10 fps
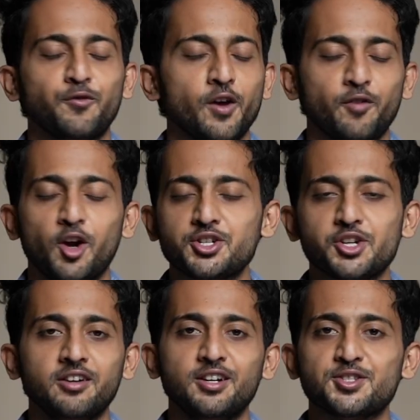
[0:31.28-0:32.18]
If you have not
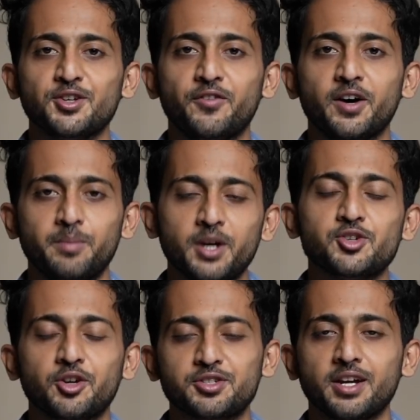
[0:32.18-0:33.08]
joined it so far, make
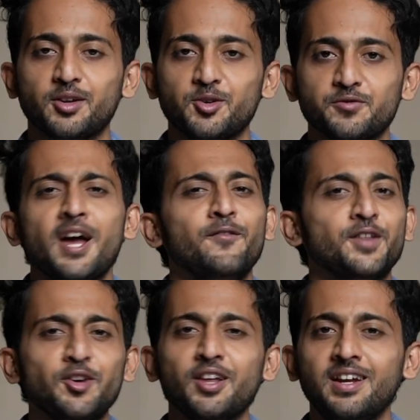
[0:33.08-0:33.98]
sure to check it out.
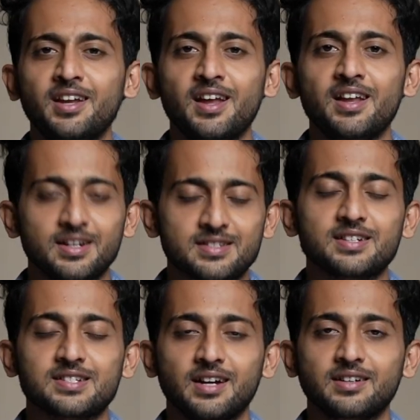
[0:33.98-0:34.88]
Without any delay, let's
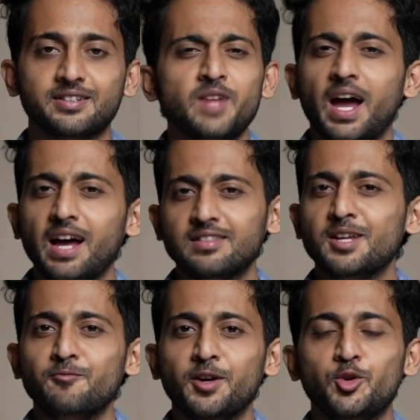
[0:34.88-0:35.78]
get started. As
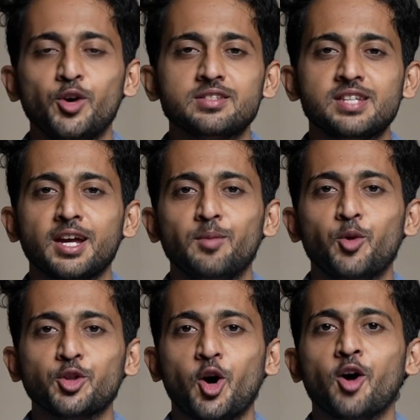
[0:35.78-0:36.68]
someone who has taken
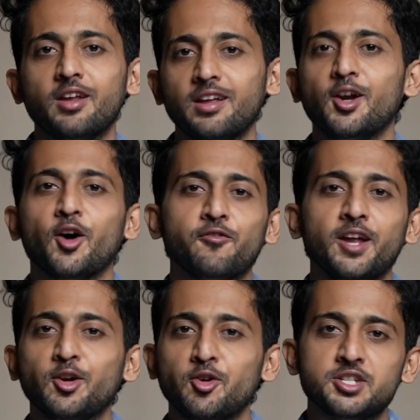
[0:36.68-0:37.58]
both online and
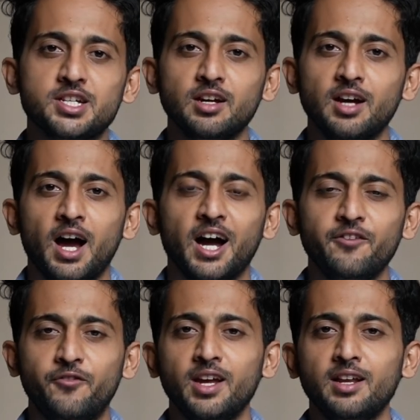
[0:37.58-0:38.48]
offline coaching,
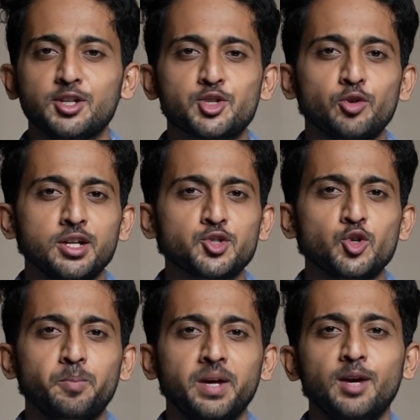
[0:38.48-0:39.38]
I feel students
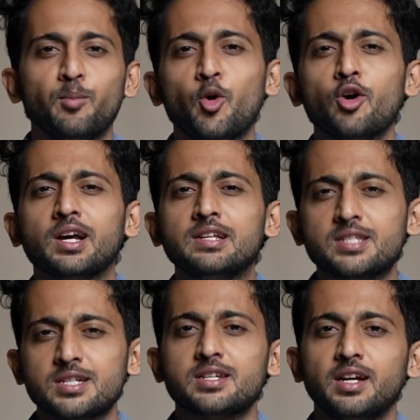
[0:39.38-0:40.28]
could be more
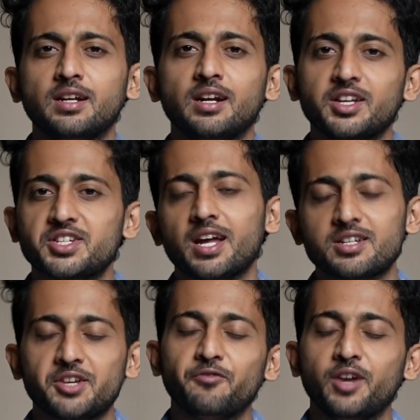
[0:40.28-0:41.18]
consistent and
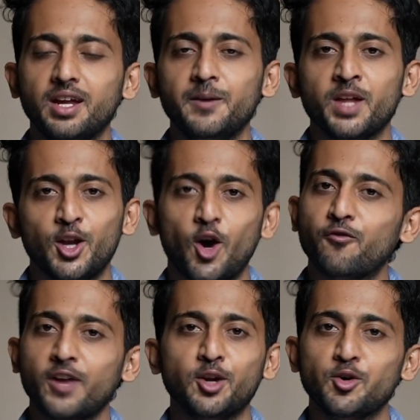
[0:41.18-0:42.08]
distraction free in
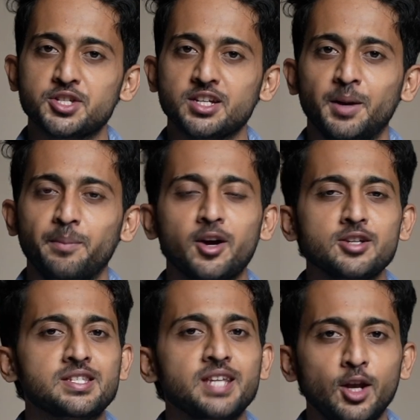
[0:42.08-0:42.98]
offline coaching,
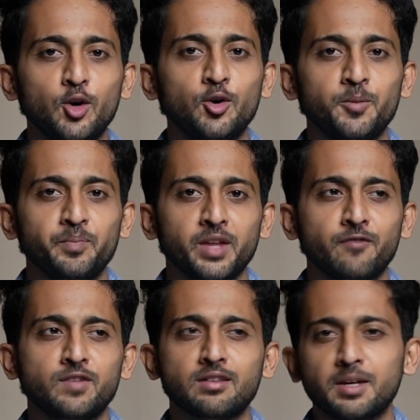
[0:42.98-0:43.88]
because they know
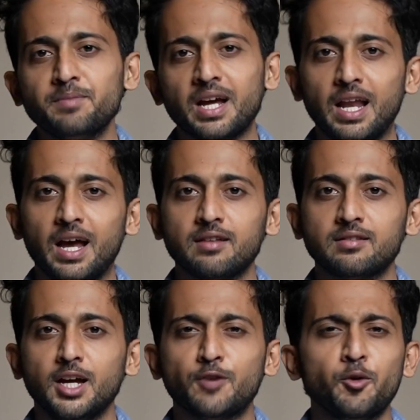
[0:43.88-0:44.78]
if they skip the
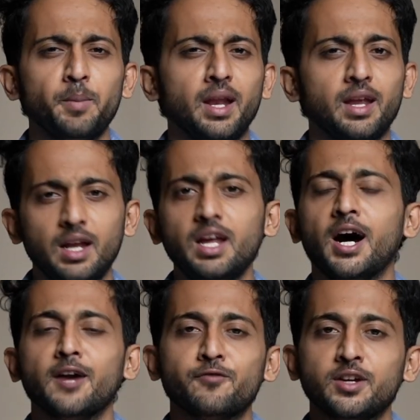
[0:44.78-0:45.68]
class, it would be really
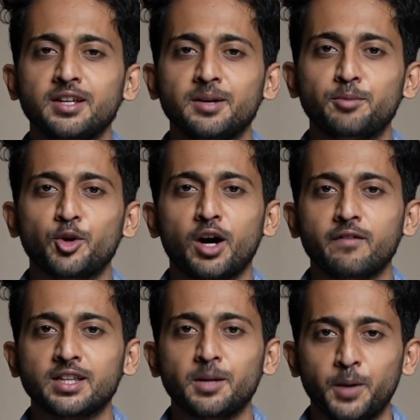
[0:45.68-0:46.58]
hard for them to
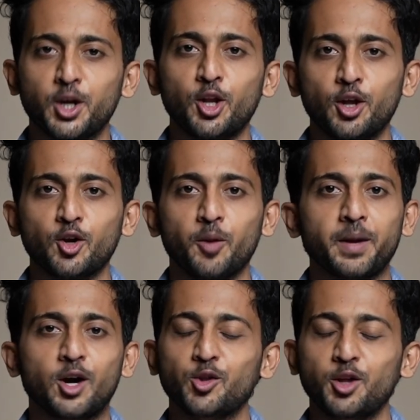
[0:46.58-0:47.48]
cover that particular
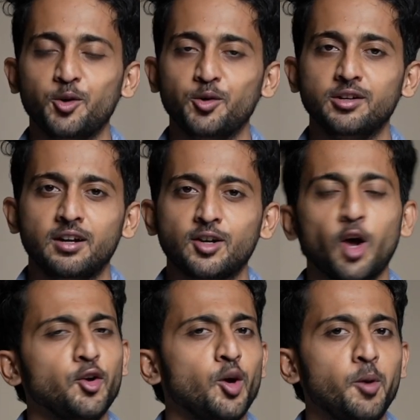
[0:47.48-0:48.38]
topic on their own.
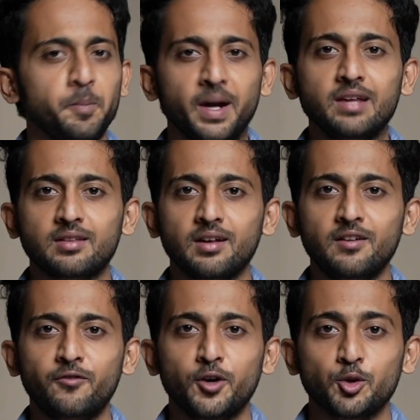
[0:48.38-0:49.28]
Talking about
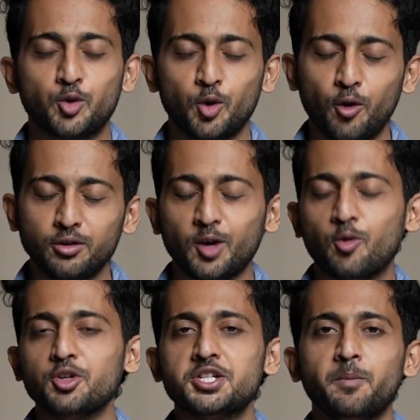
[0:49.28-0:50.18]
myself, throughout the
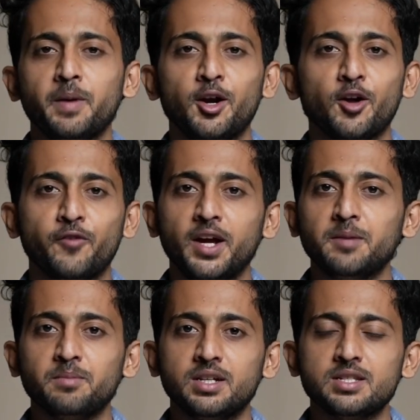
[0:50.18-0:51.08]
coaching period of
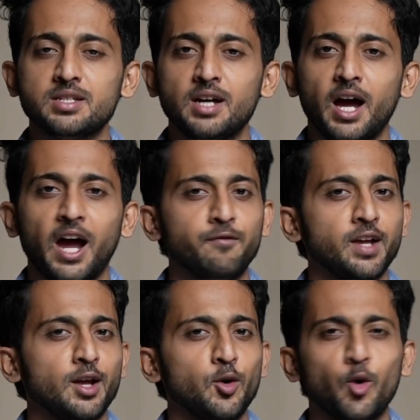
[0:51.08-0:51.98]
eight months, I have
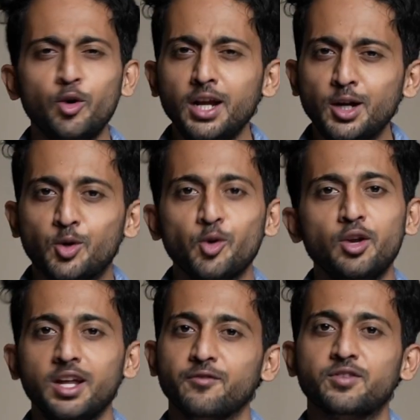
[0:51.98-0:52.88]
taken only two
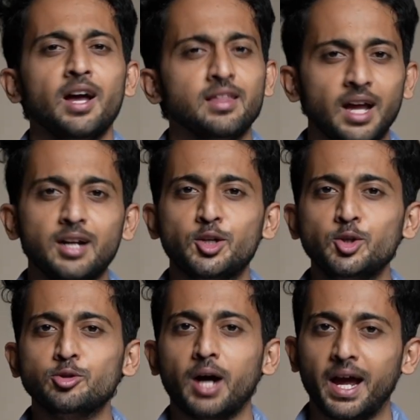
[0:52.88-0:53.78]
leaves. That
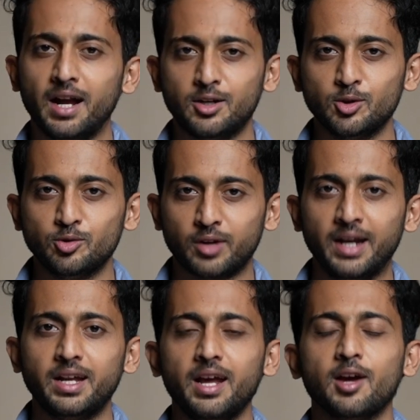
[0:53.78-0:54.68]
too, I had to
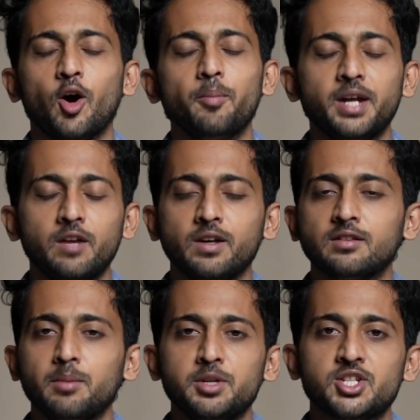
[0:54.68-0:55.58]
write a competitive
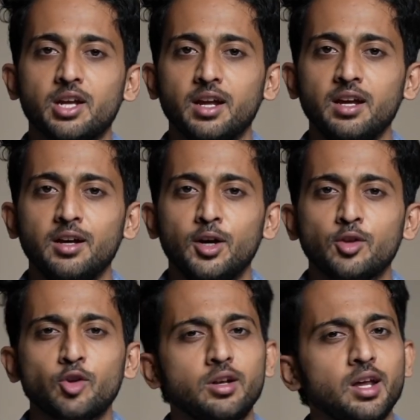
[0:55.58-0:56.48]
exam in Chennai,
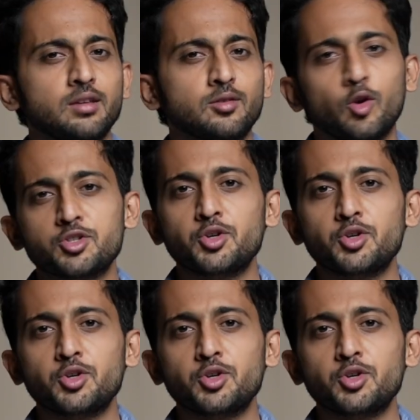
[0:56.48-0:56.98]
so it takes close